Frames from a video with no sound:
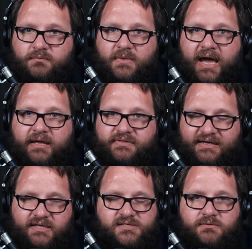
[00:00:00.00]

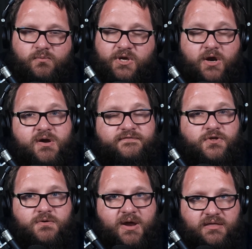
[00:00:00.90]
have to
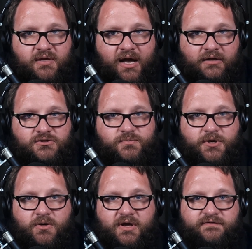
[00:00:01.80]
do anything else. We
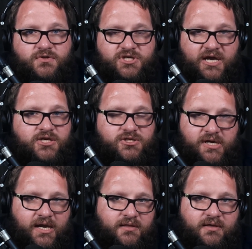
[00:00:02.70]
don't have to change
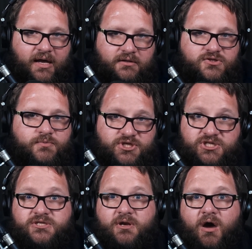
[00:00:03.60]
anything else. We
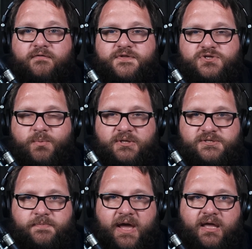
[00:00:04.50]
just nerf this one
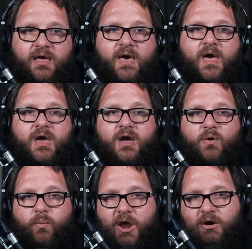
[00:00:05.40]
spec.
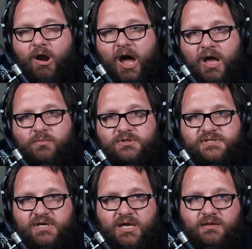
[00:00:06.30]
Where I would say...